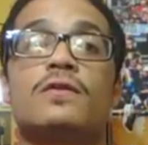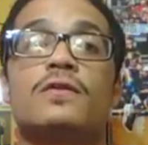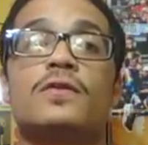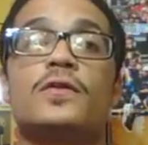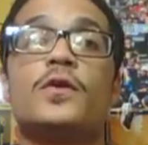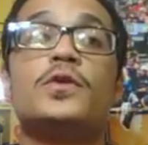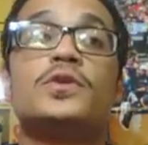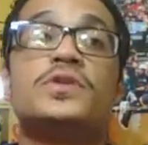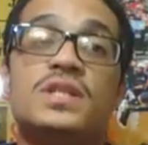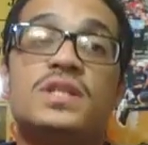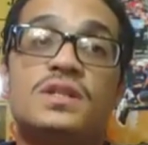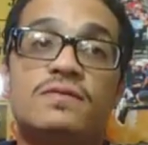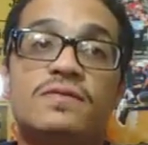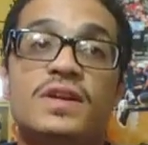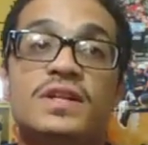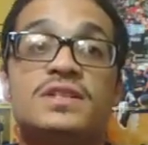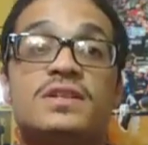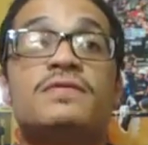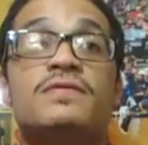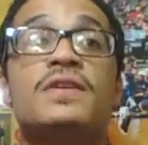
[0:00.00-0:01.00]
13
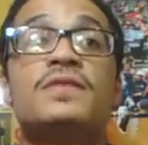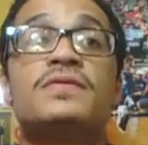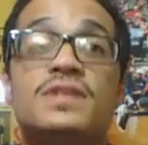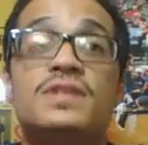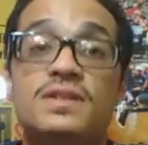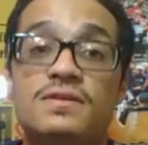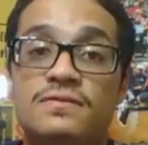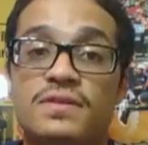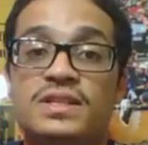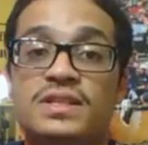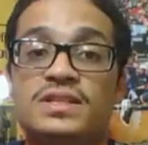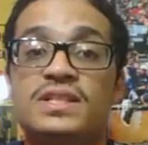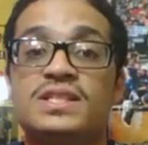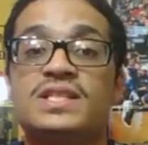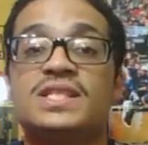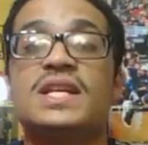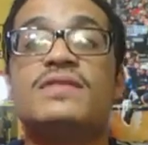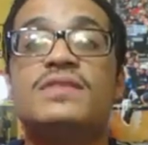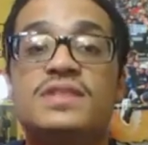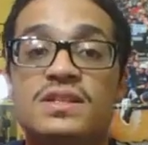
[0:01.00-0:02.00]
feet to 15 feet to
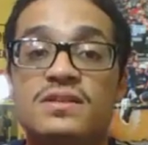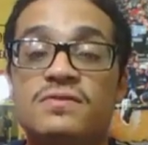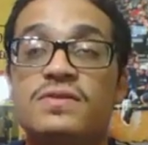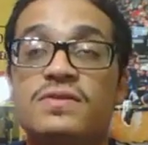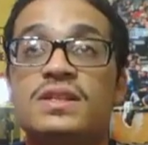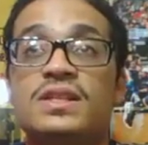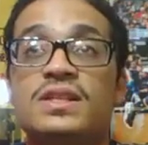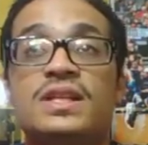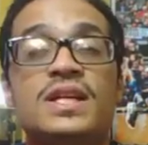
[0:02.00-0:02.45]
17 feet.